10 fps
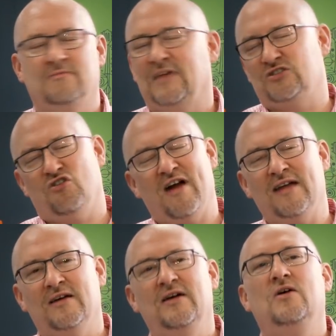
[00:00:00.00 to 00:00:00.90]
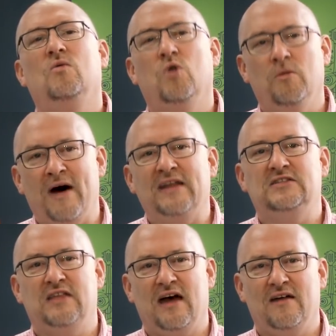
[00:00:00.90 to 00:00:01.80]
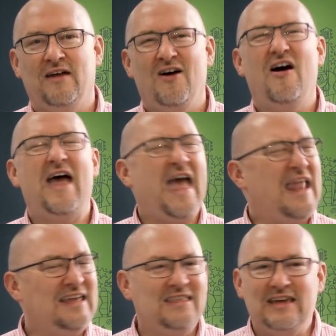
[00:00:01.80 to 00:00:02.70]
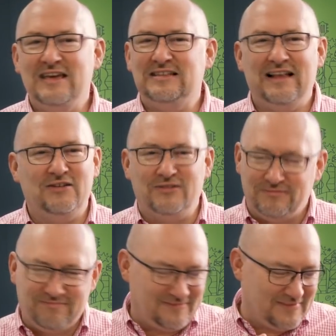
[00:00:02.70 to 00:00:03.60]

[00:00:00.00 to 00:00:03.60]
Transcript: That's all right. We'll manage that. Any of these little